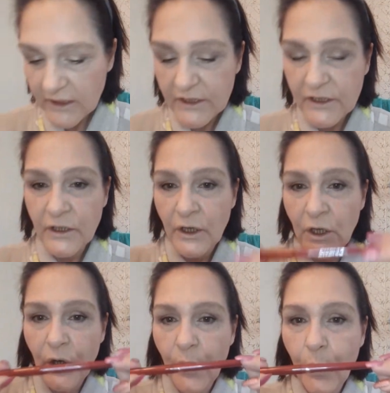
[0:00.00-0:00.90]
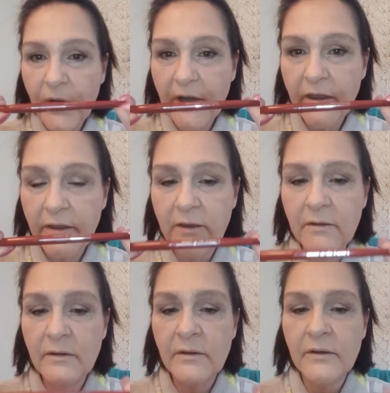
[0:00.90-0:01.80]
it with
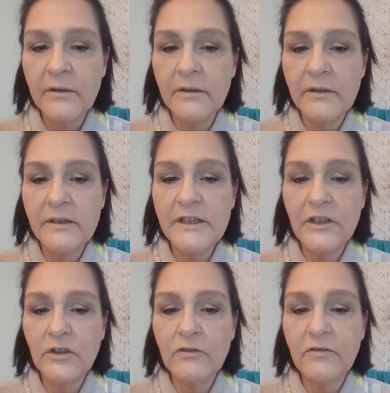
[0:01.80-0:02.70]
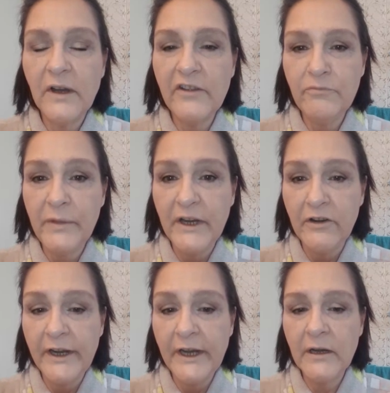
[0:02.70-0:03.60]
05
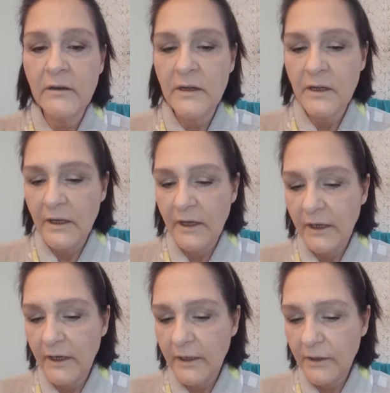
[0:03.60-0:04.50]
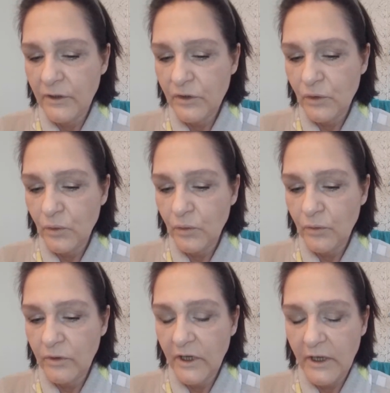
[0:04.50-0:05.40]
Berry and
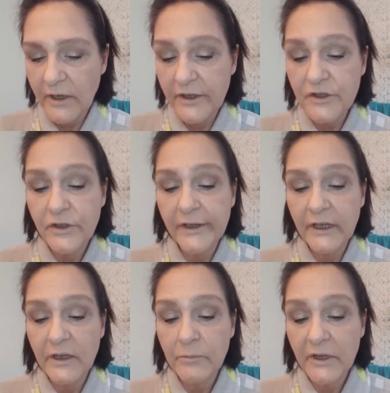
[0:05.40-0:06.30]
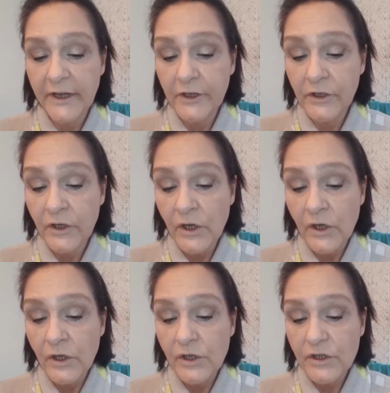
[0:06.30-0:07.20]
Enduring Lip Liner.
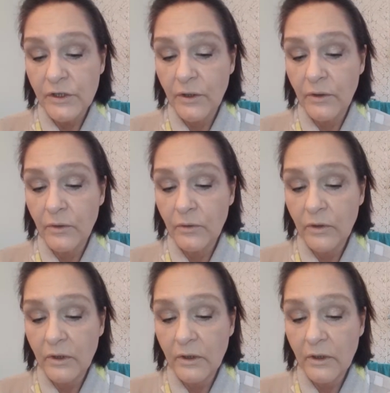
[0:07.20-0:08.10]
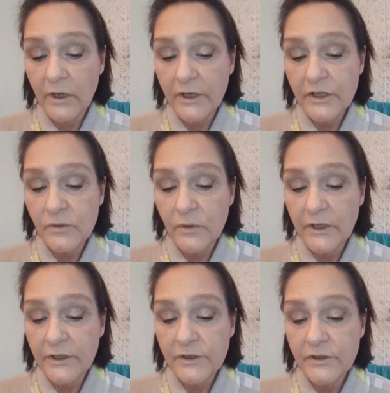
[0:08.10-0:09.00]
So I just
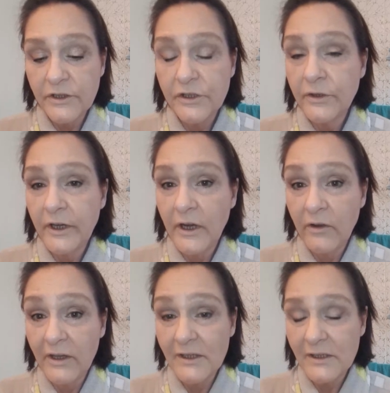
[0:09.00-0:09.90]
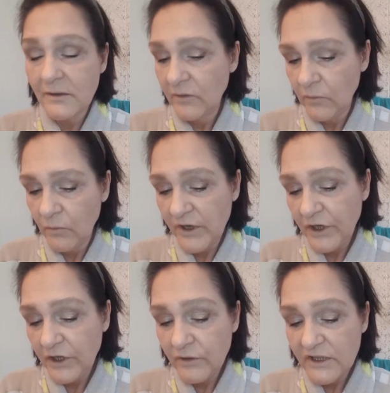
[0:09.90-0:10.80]
wanted to show you how this, when
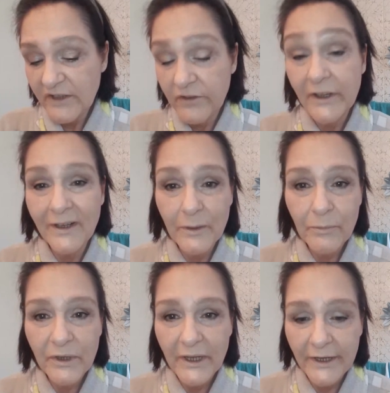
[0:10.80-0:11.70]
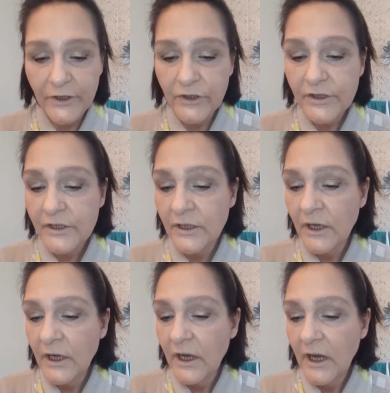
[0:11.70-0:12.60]
you use different lip liners,
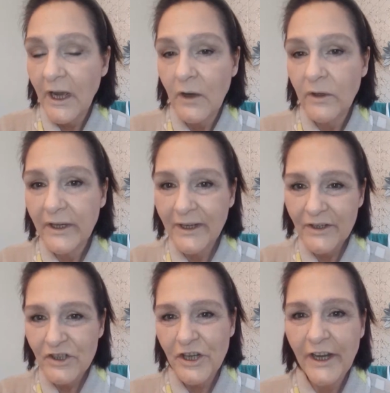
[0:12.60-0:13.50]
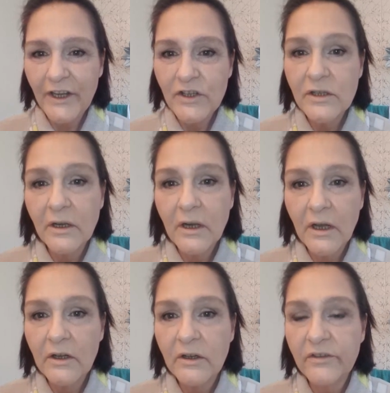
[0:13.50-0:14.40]
how it can change the
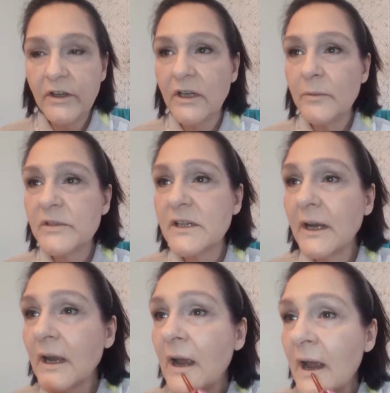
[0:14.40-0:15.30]
color of your lipstick.